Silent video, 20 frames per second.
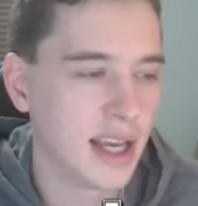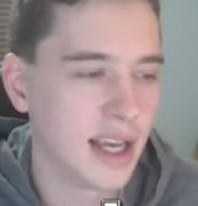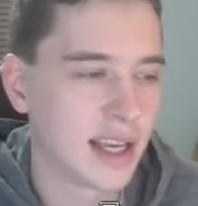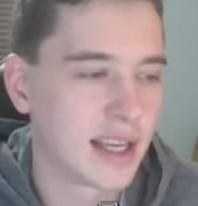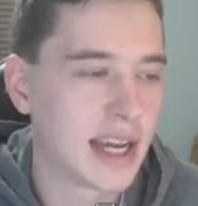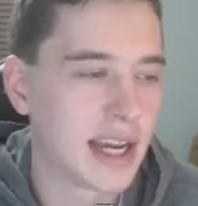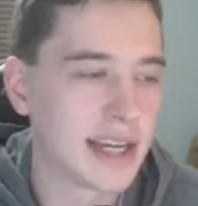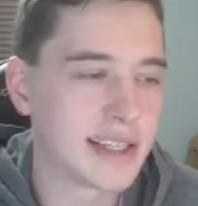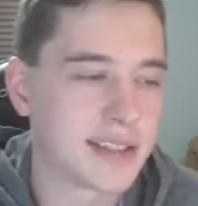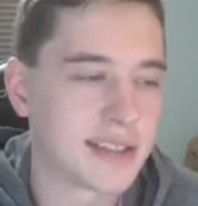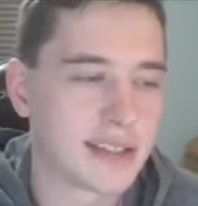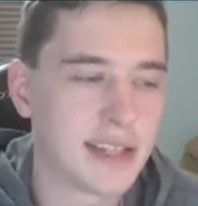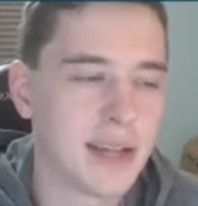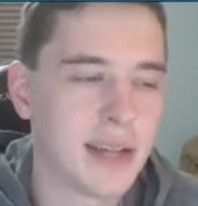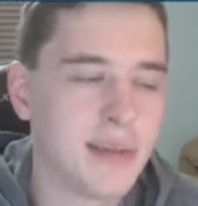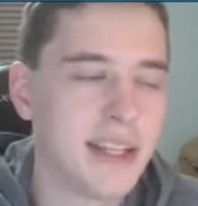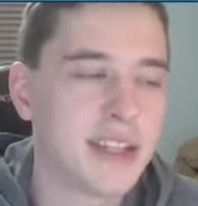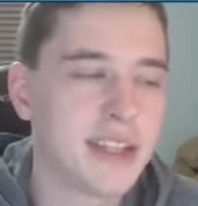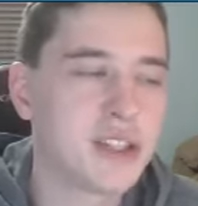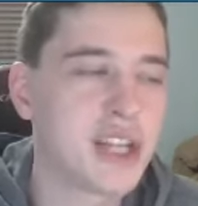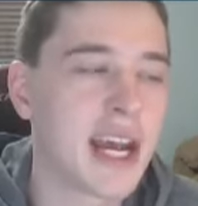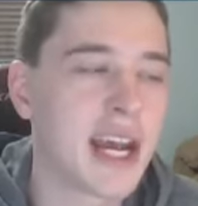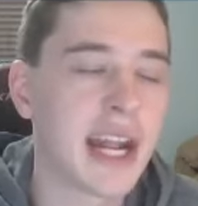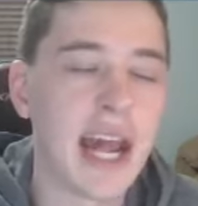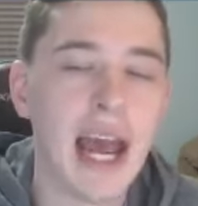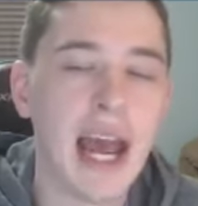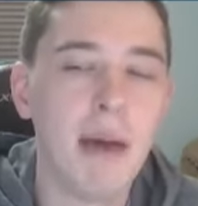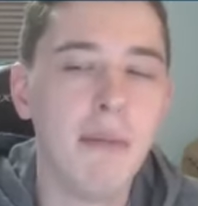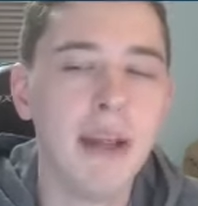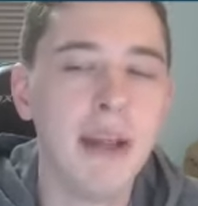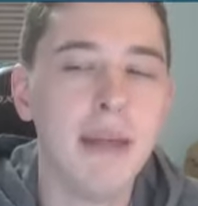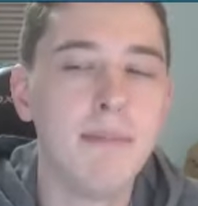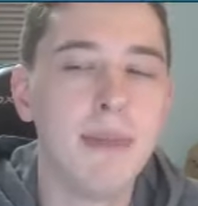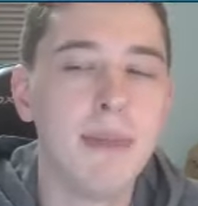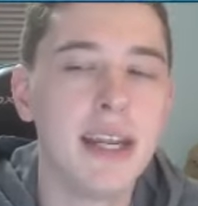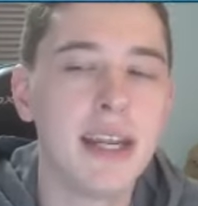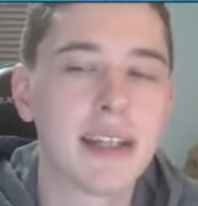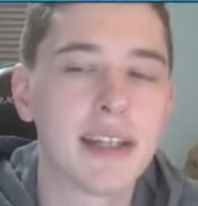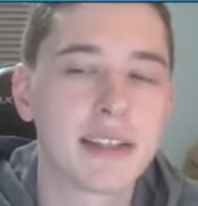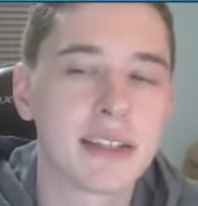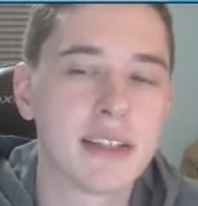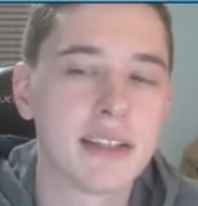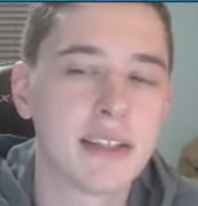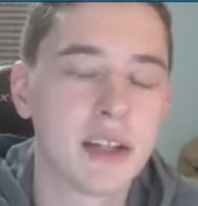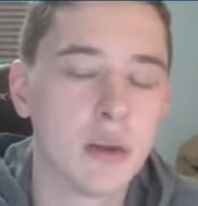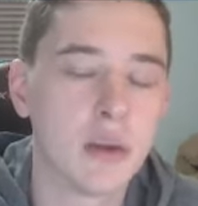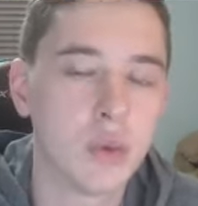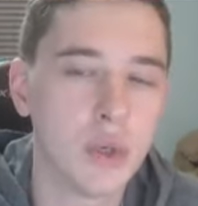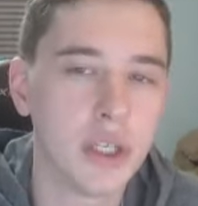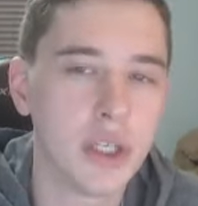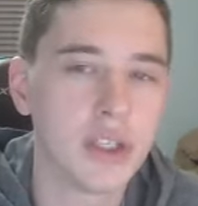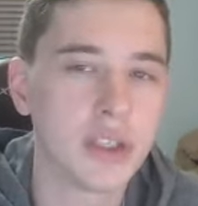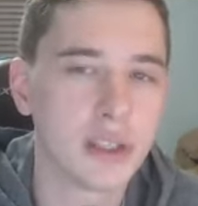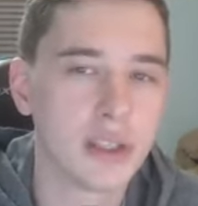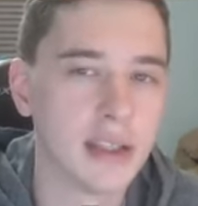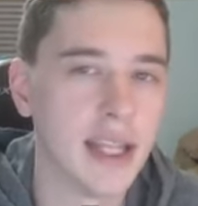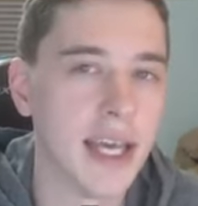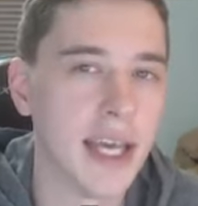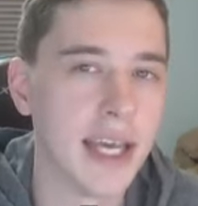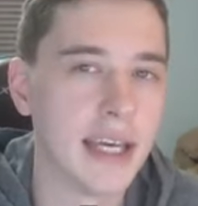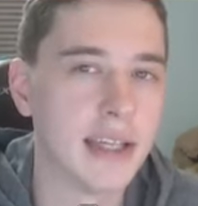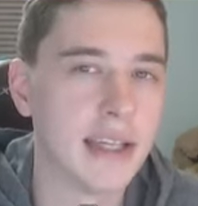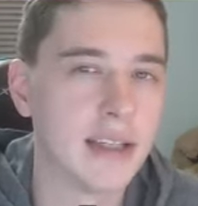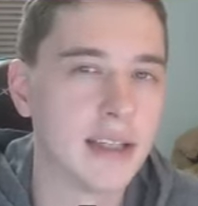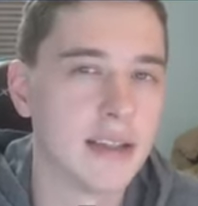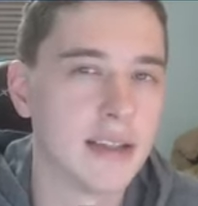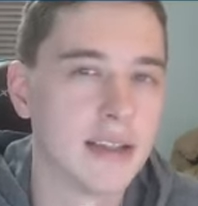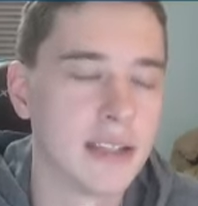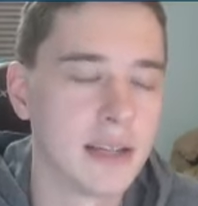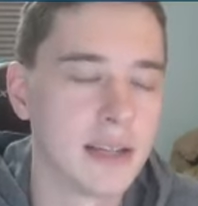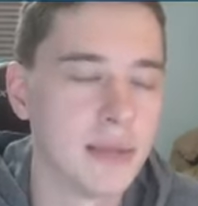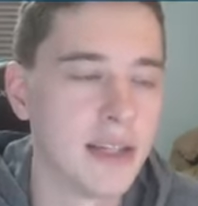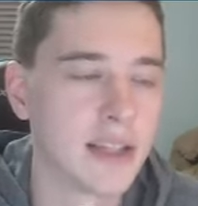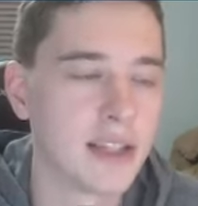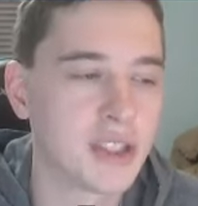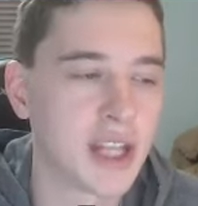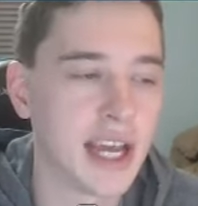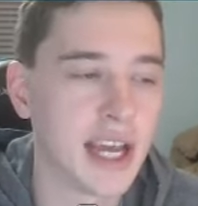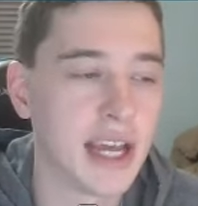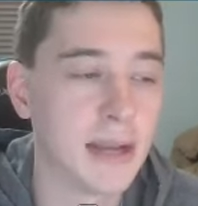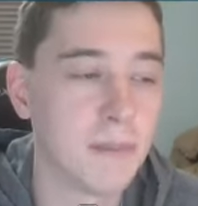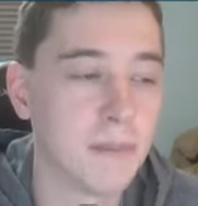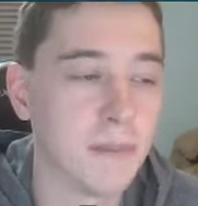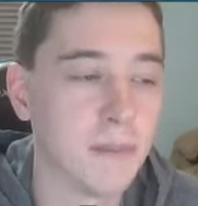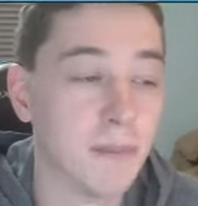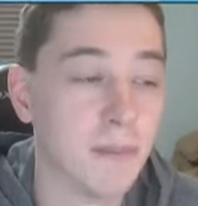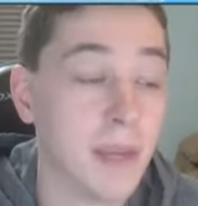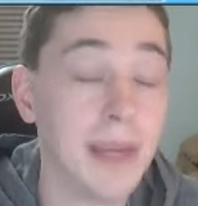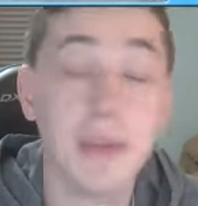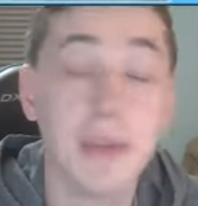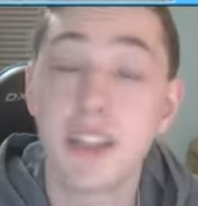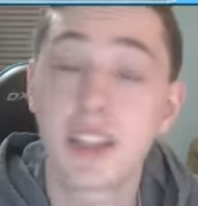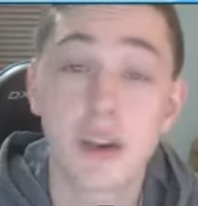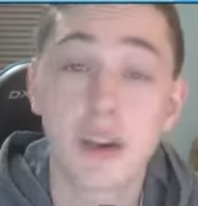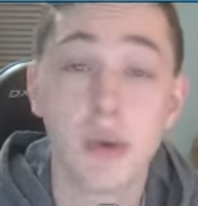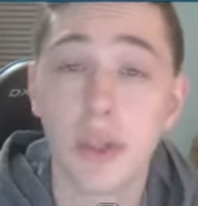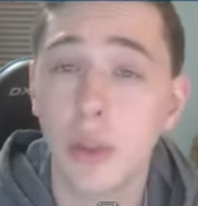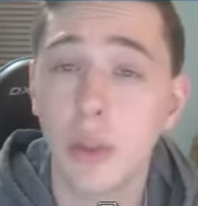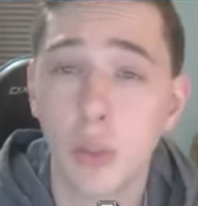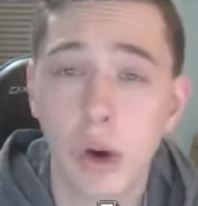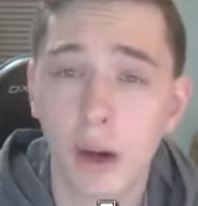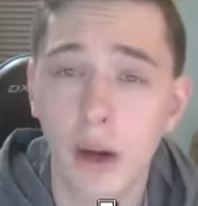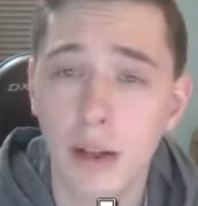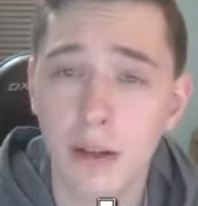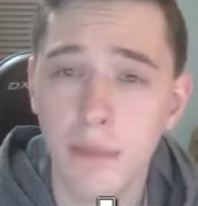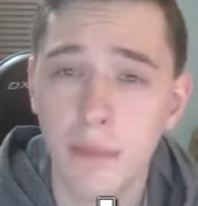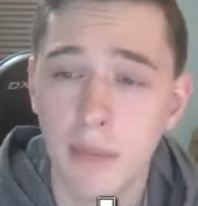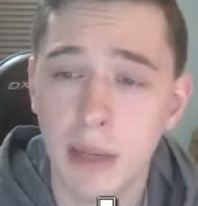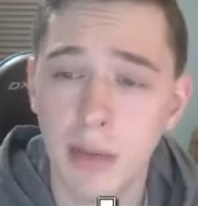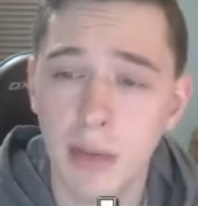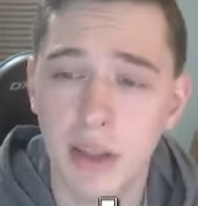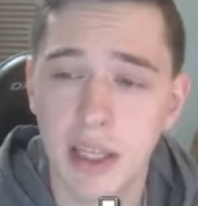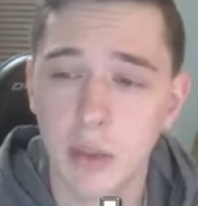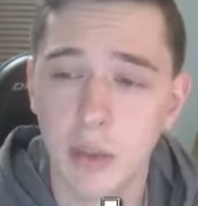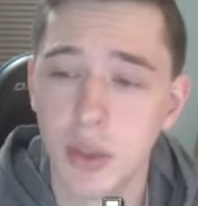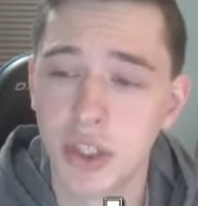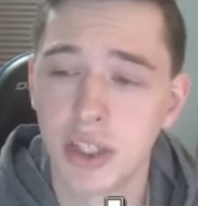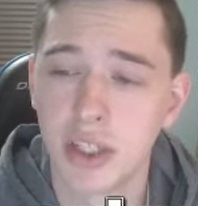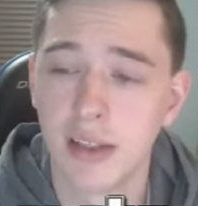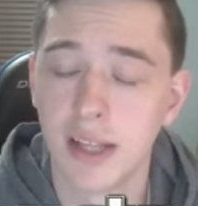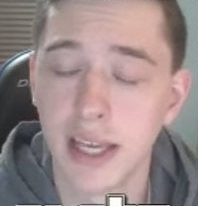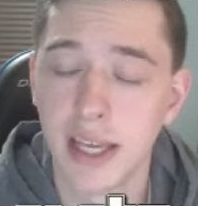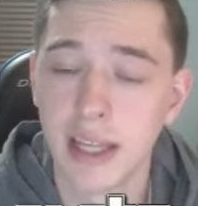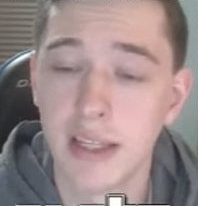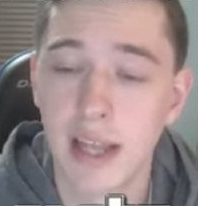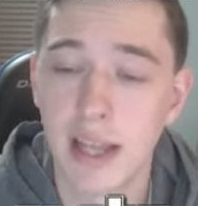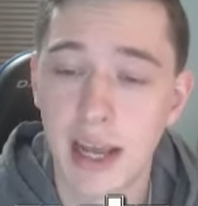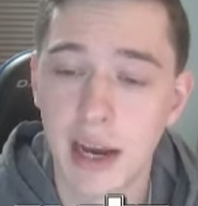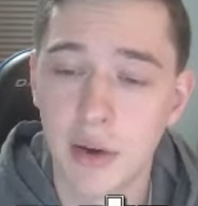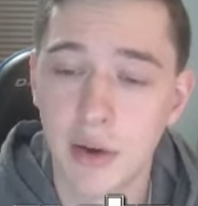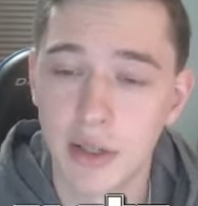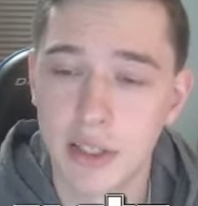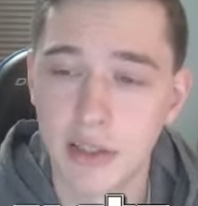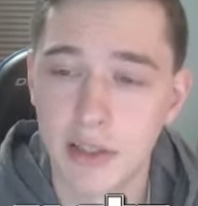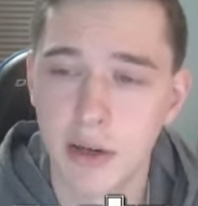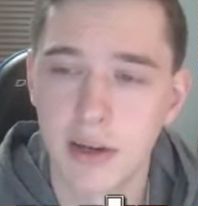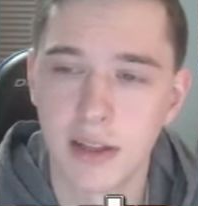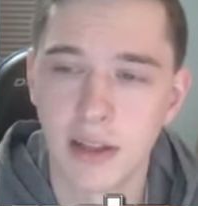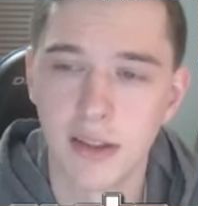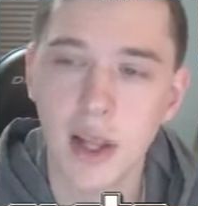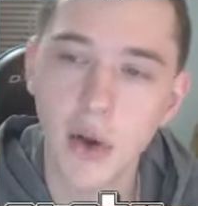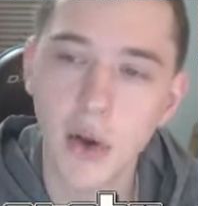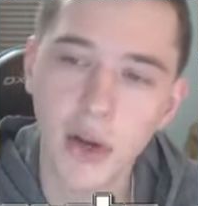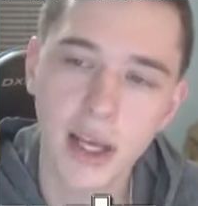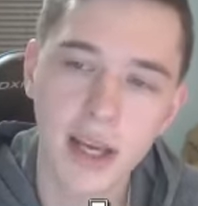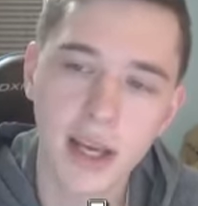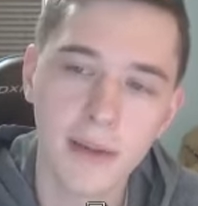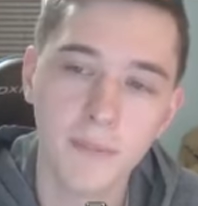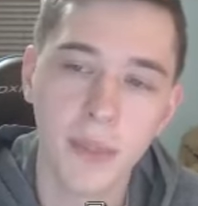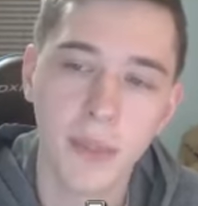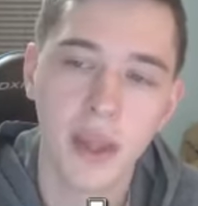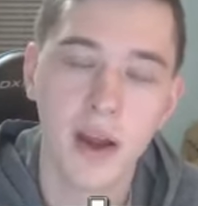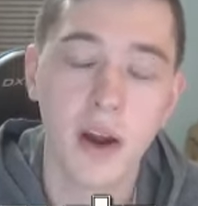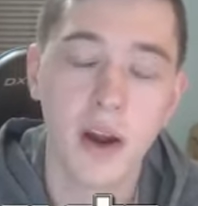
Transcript: Guys, tell me in the chat, how many minutes until we should land? Tell me in the chat. Maybe it's only one. Maybe you think we should land now and start unloading them.